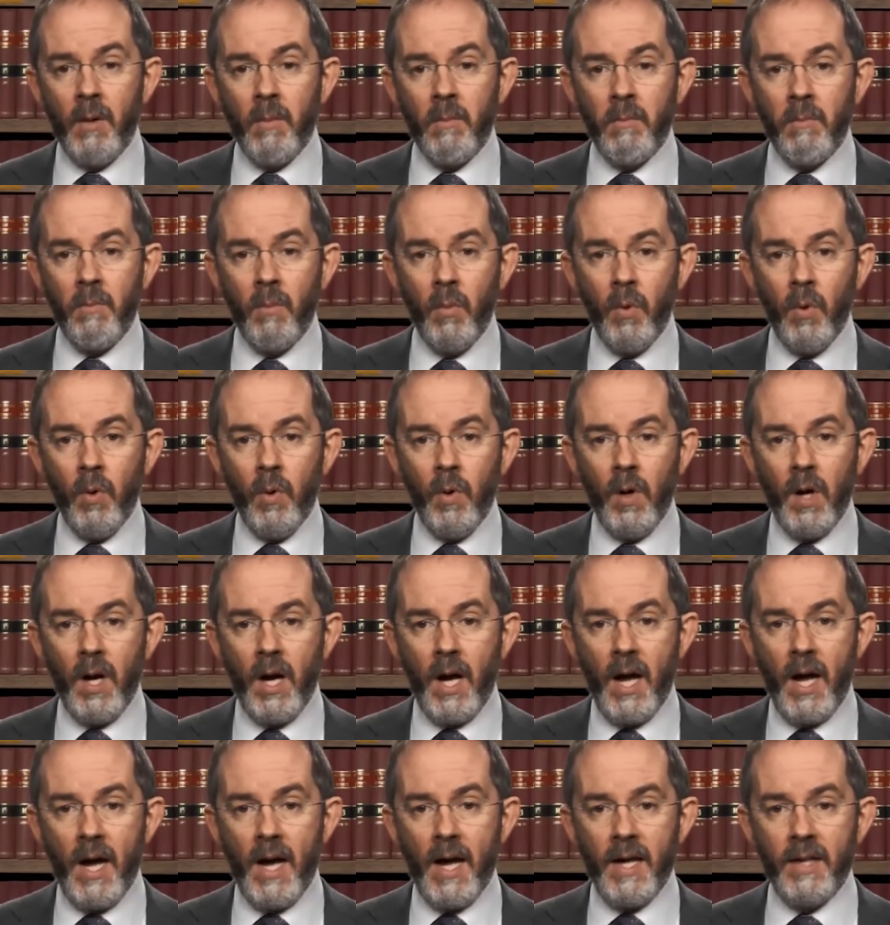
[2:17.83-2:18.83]
more
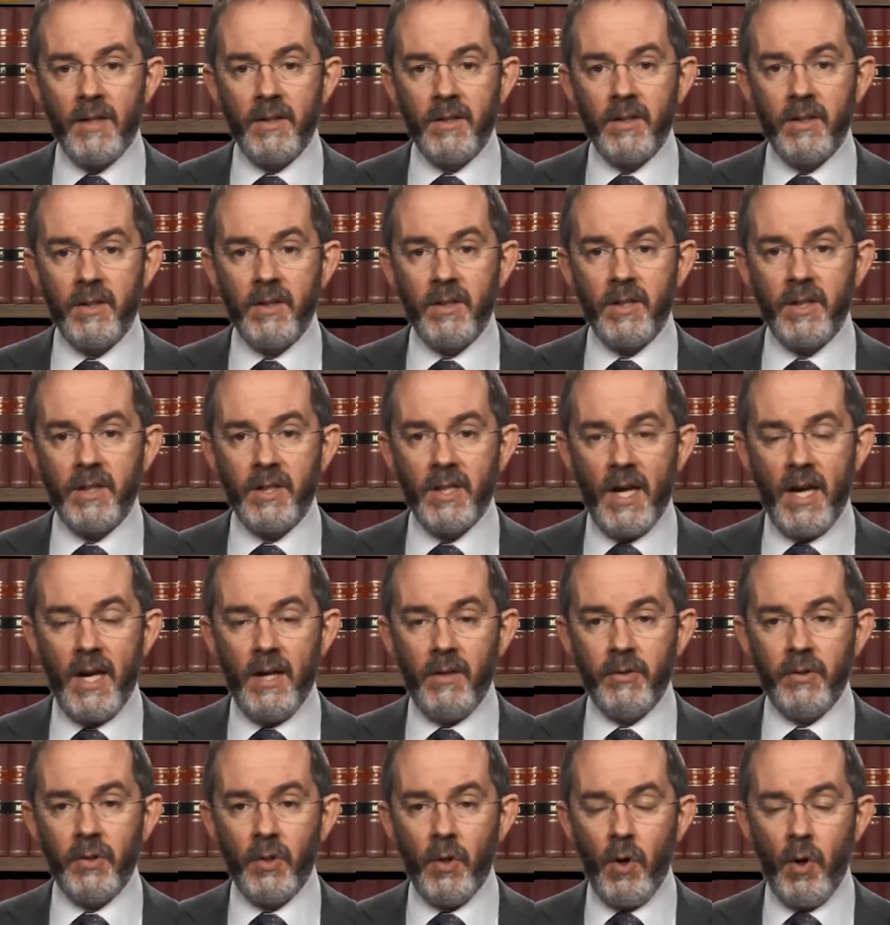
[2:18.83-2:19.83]
as
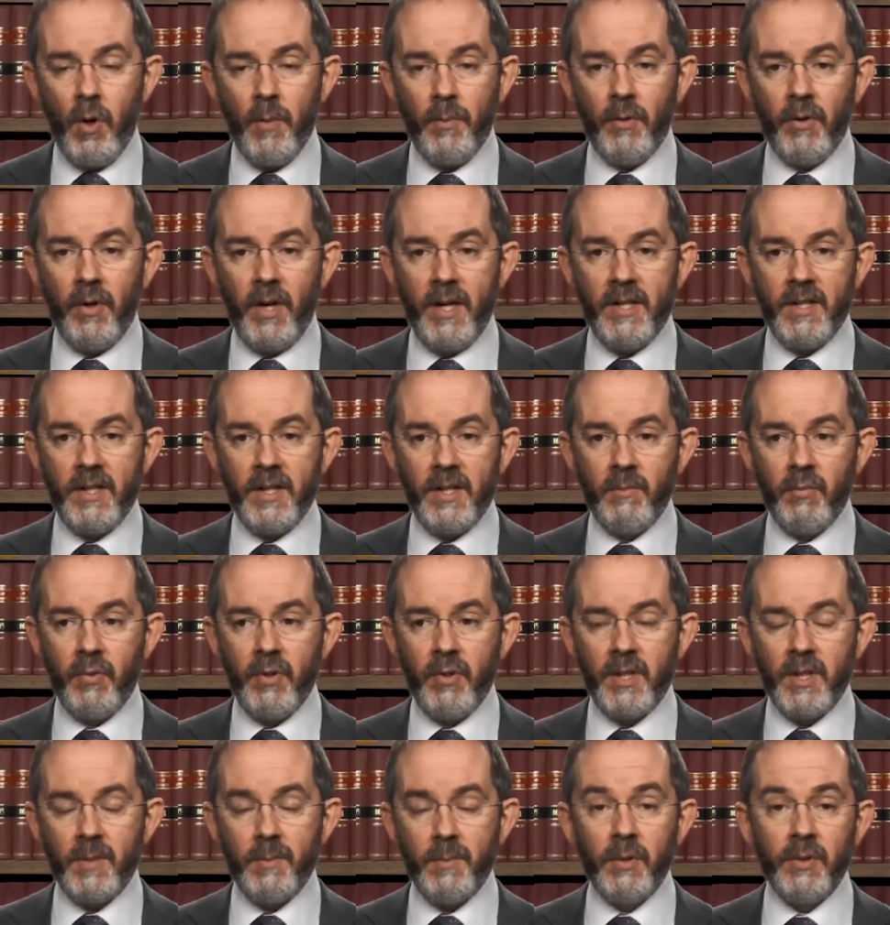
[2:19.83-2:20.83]
sound operating
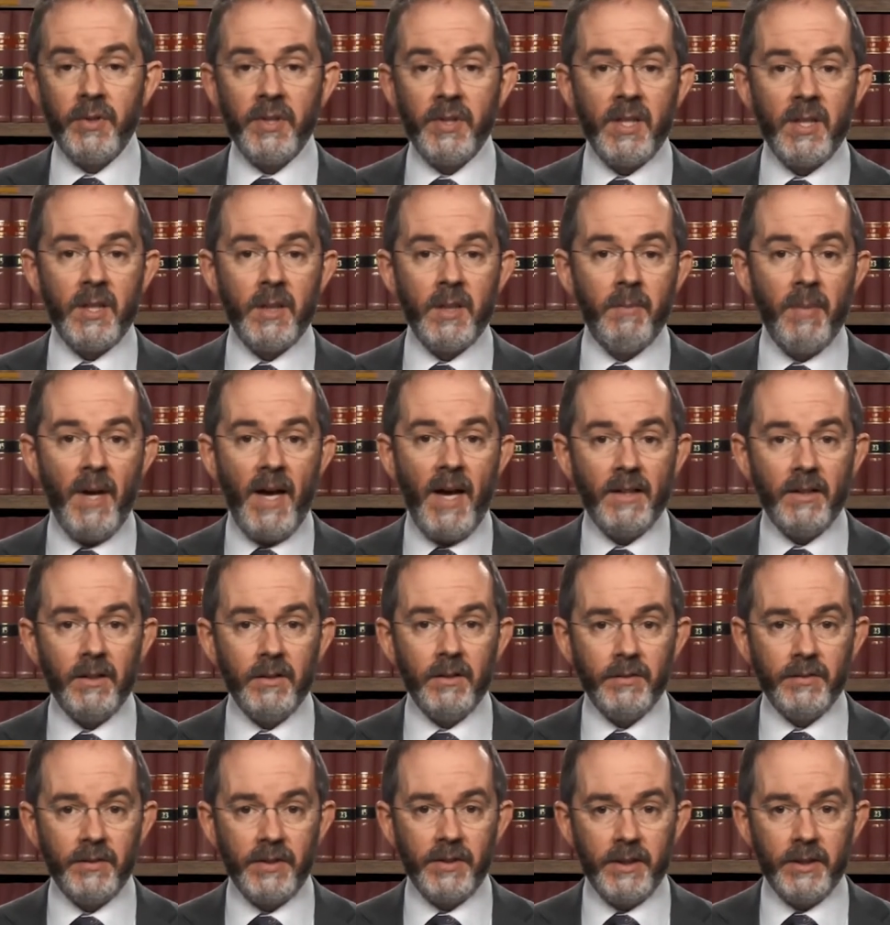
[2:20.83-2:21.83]
principles in the
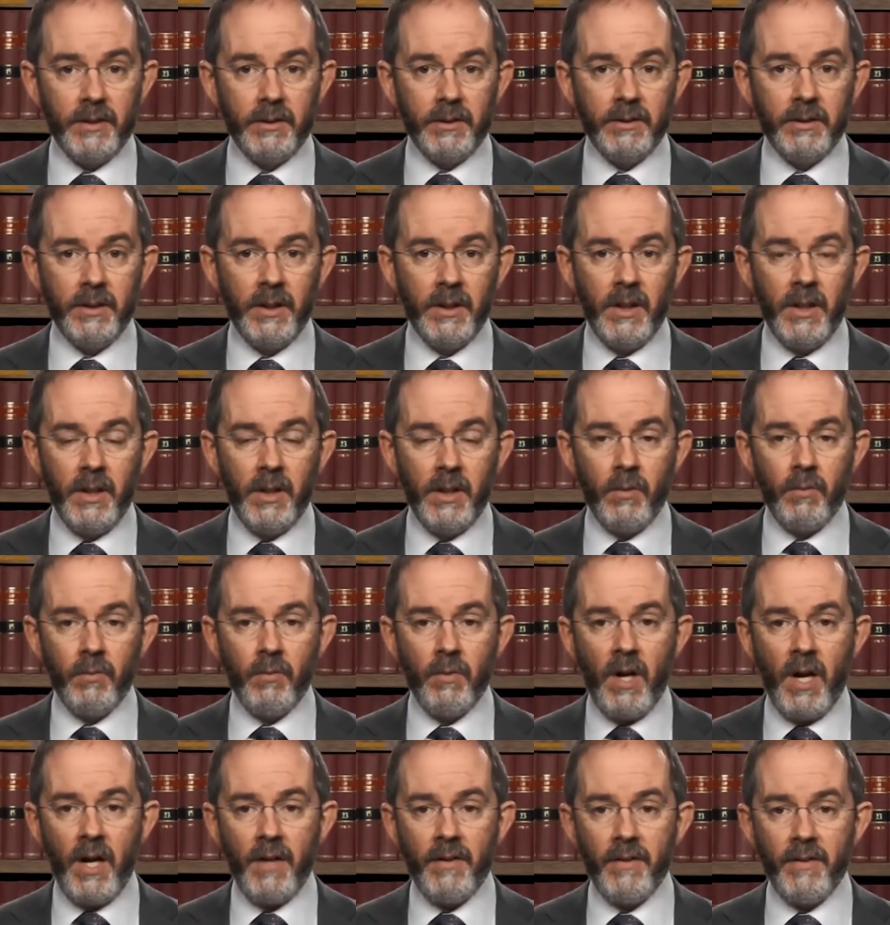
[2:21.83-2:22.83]
battlefield
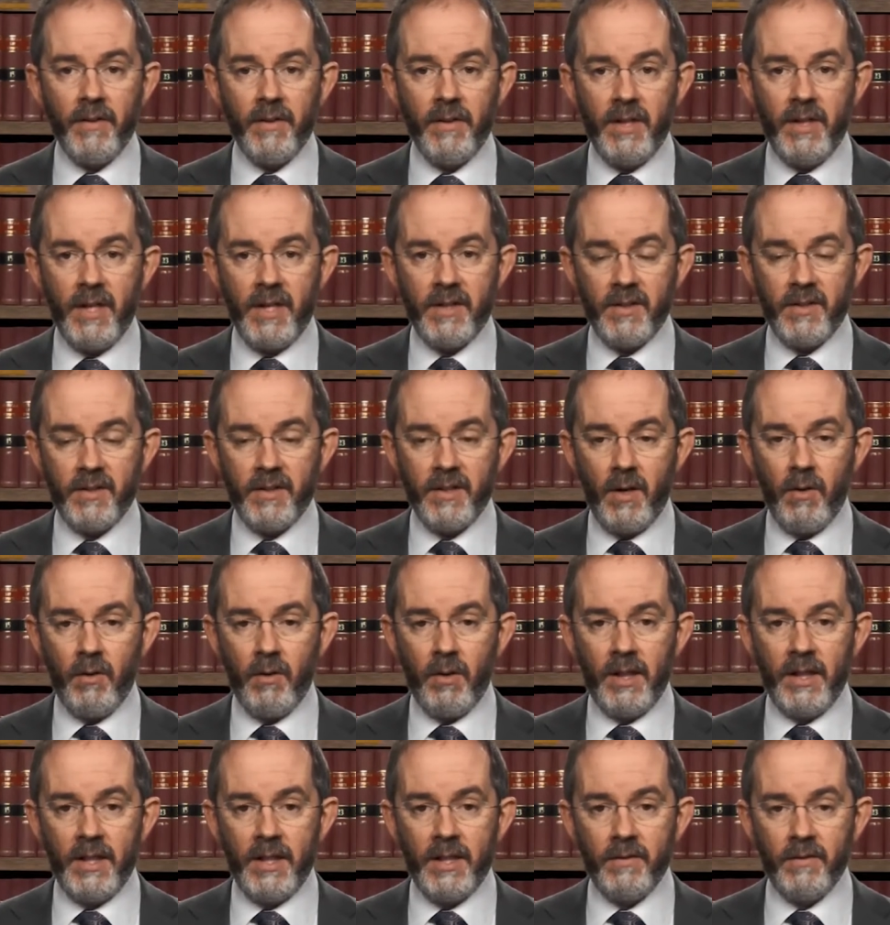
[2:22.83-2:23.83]
rather than
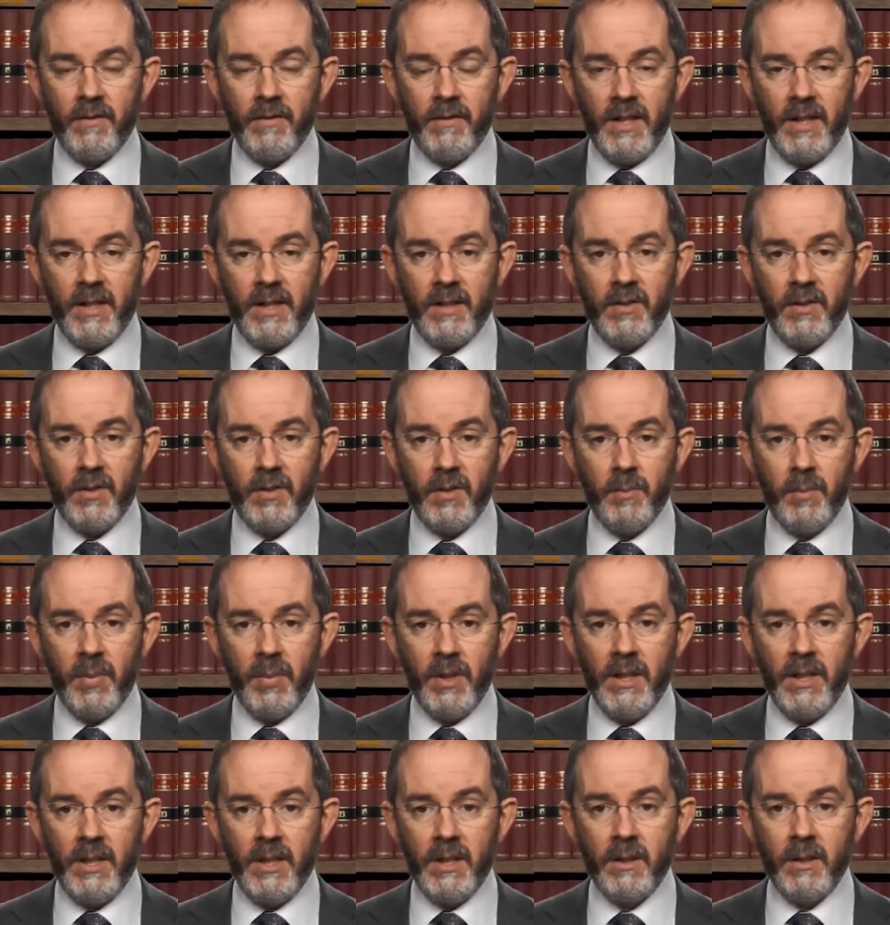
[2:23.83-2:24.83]
necessarily things to
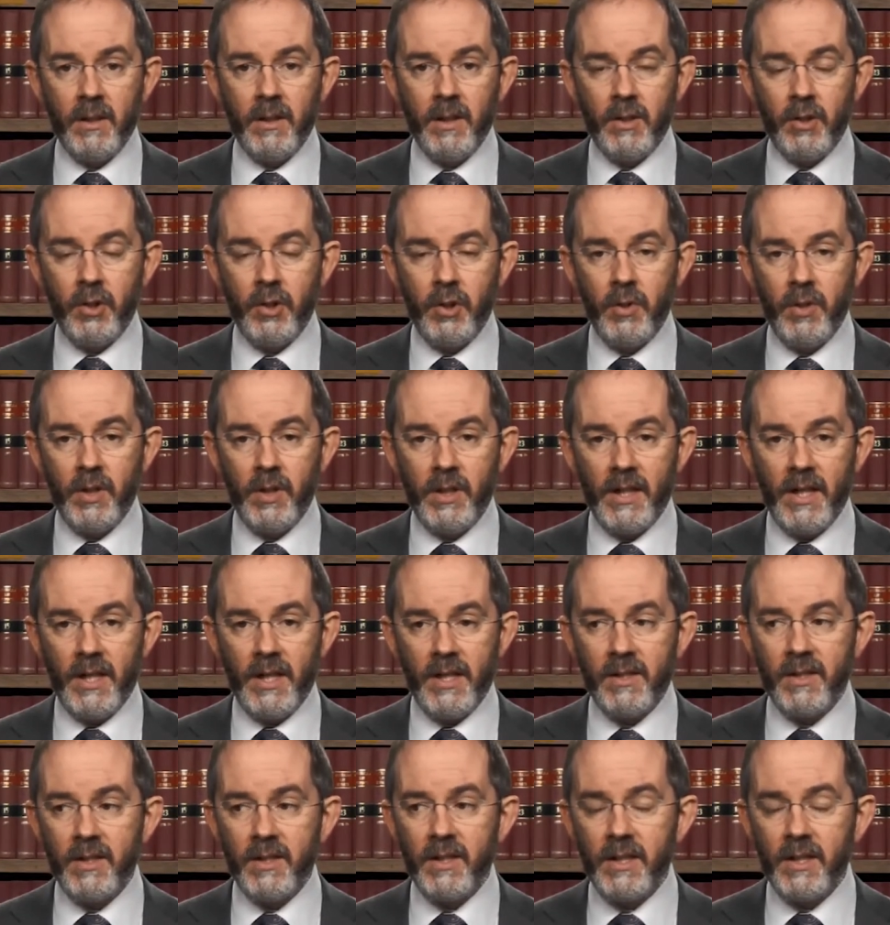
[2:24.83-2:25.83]
be
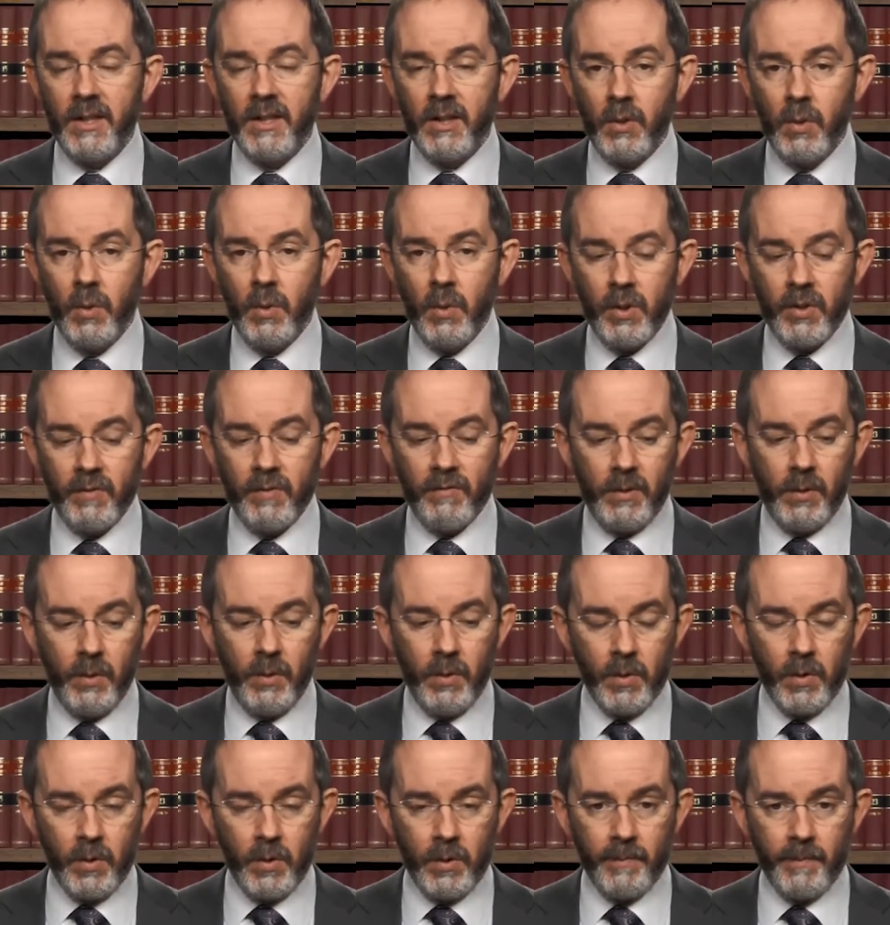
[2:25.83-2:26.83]
adjudicated in a court of
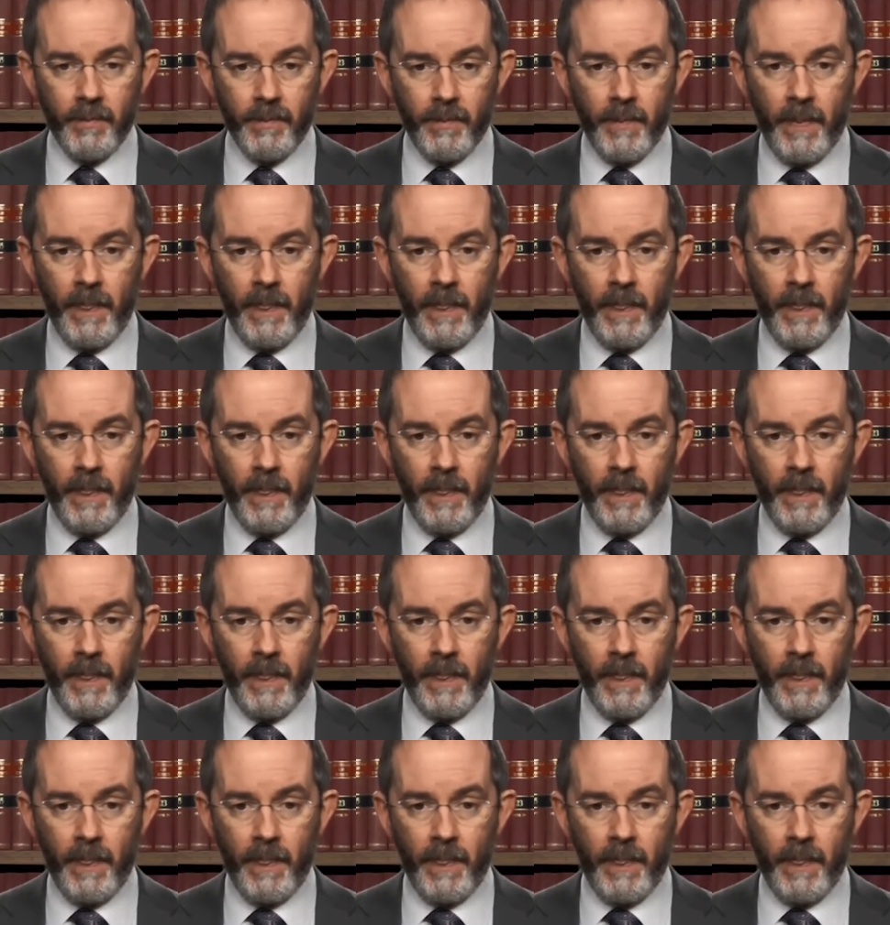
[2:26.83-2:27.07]
law.